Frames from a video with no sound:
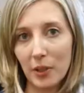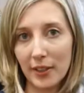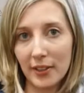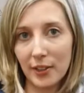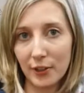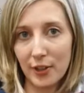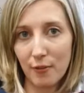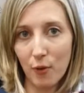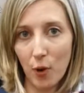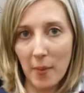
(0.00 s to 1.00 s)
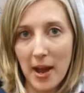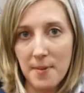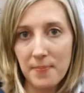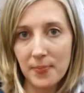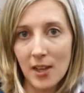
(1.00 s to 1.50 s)
the blended learning format.
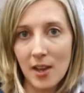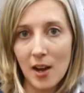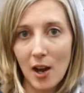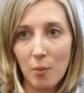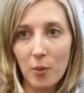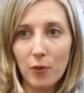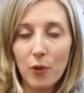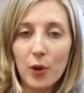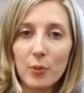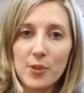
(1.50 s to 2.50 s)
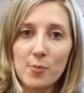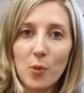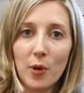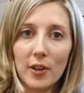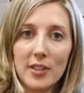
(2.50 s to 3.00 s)
Before it was
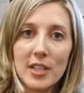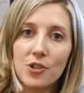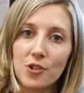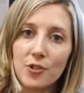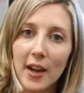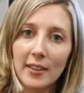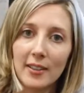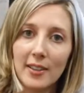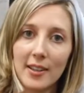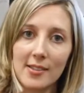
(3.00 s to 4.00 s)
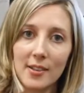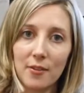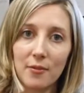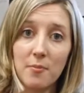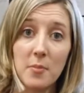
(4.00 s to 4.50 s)
more teacher directed, as
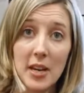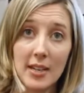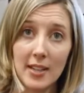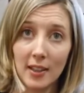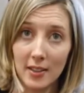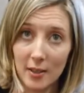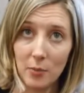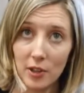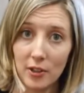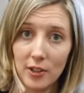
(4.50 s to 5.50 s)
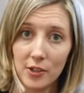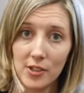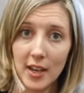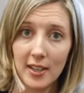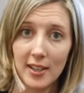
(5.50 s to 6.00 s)
of me telling them when they're
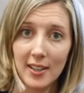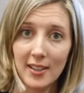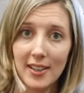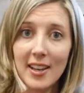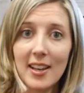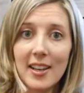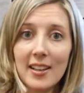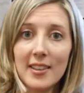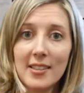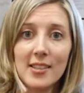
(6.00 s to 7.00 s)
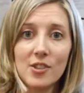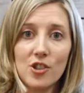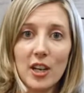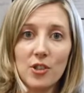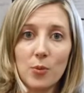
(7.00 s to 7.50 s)
understanding it. This has
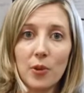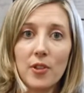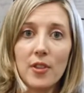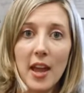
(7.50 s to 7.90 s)
changed where